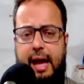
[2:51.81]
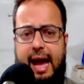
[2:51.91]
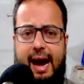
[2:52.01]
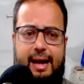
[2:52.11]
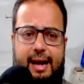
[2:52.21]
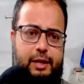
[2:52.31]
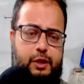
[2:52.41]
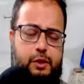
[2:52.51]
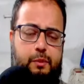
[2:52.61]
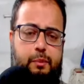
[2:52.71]
I
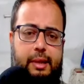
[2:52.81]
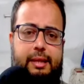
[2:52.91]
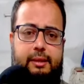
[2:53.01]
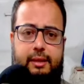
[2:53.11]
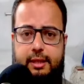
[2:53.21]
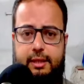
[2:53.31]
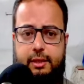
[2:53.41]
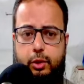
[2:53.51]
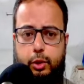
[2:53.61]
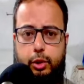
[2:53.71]
explained this to
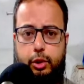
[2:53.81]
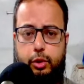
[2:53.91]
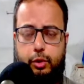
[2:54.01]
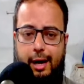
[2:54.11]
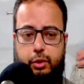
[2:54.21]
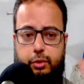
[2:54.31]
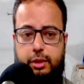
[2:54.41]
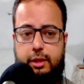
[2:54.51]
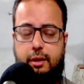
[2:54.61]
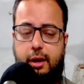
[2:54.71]
you guys
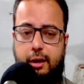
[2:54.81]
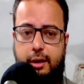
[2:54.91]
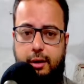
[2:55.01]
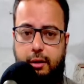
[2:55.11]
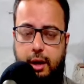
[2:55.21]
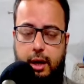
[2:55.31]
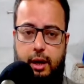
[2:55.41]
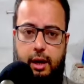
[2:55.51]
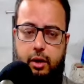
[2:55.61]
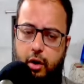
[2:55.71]
using Colonel
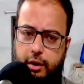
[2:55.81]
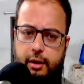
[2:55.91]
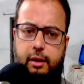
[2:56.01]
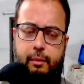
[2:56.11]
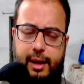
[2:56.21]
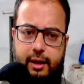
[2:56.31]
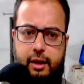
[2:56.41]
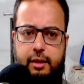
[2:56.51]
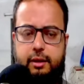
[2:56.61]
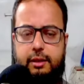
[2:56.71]

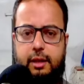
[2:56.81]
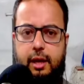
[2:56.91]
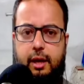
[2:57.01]
McGregor's